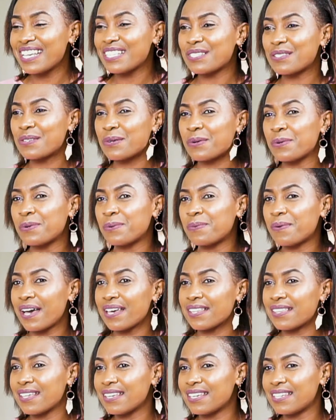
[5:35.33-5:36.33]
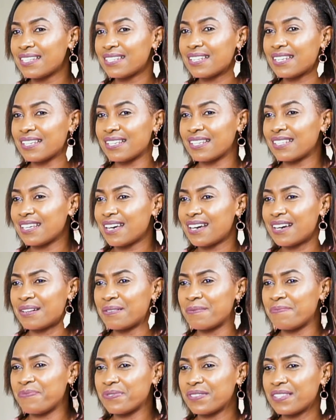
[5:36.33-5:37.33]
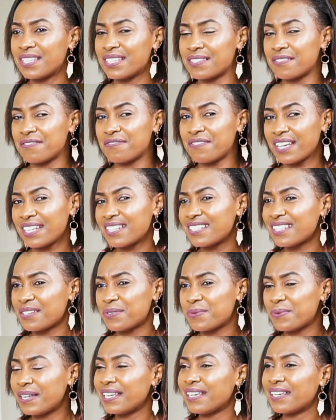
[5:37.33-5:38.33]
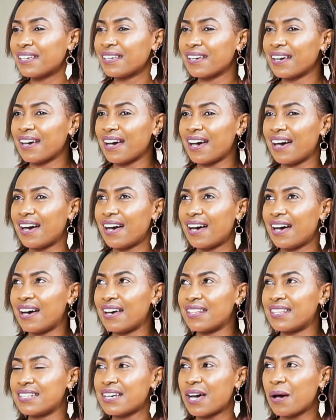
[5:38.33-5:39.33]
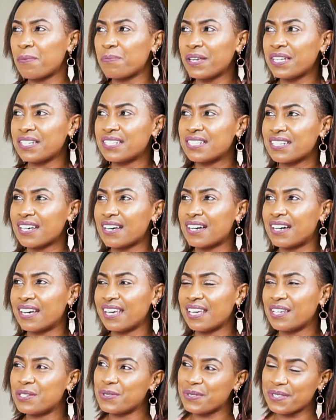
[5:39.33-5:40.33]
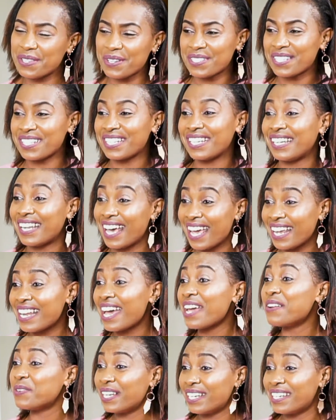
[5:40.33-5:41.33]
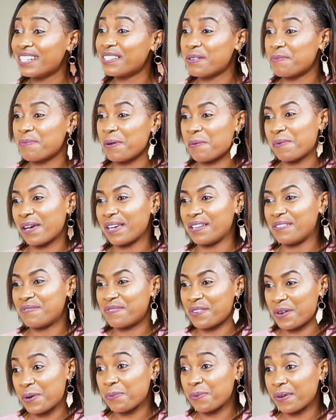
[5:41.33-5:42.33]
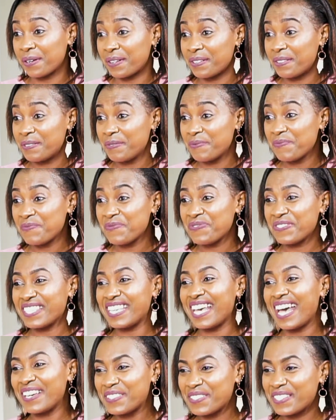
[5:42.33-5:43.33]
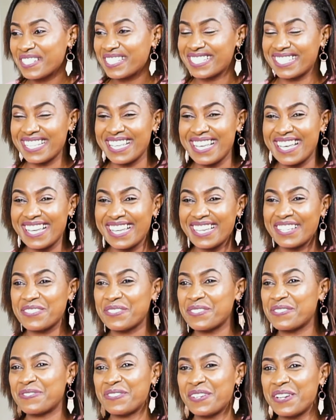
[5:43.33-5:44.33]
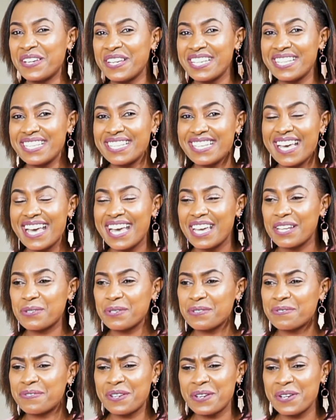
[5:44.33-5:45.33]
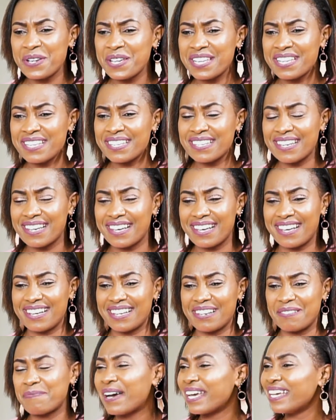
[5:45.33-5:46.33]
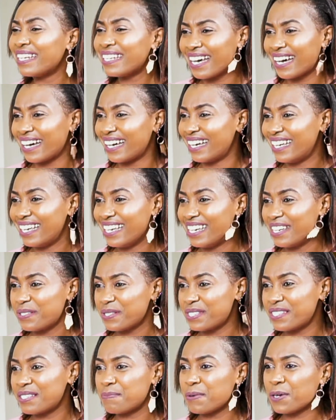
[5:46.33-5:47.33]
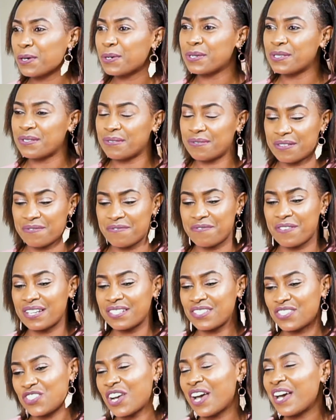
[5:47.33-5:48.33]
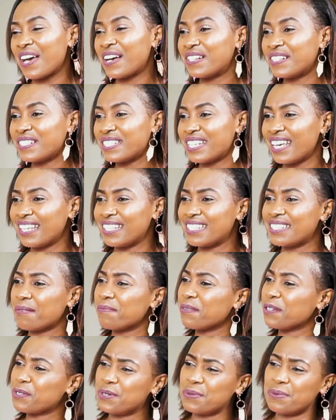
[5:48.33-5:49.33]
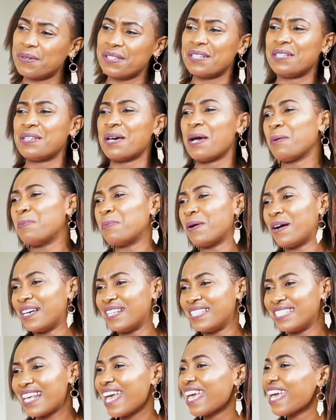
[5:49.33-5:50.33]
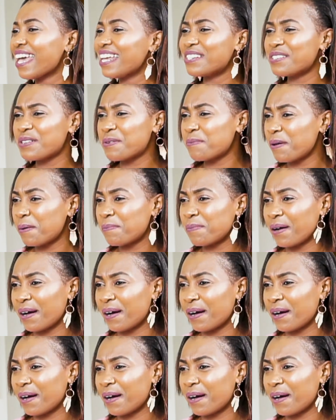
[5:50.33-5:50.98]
So I think there's a fight that really that happened in 2009. I really remember it very well. Yeah, it was it was very minor. It was just because of the first child and something to do with the diapers. I can't remember.